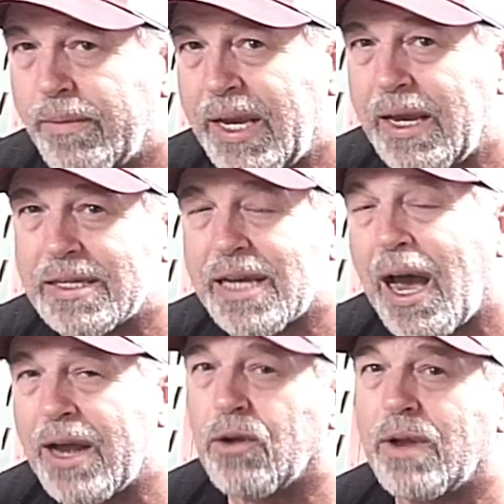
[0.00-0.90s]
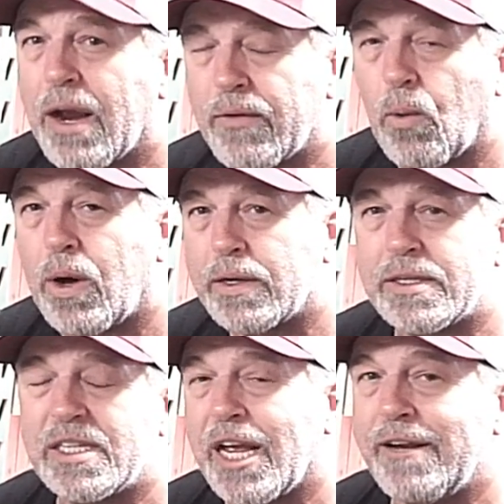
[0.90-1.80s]
me, is I don't ever want to
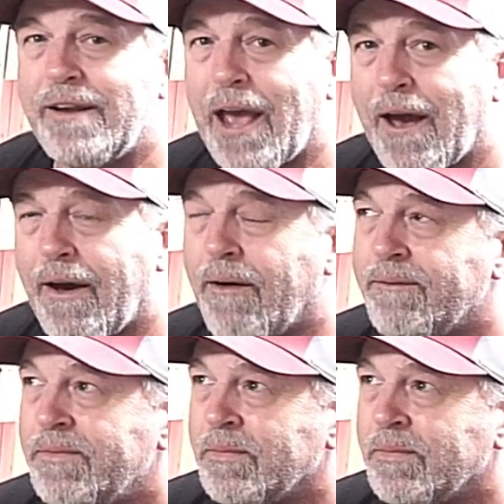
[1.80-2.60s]
send out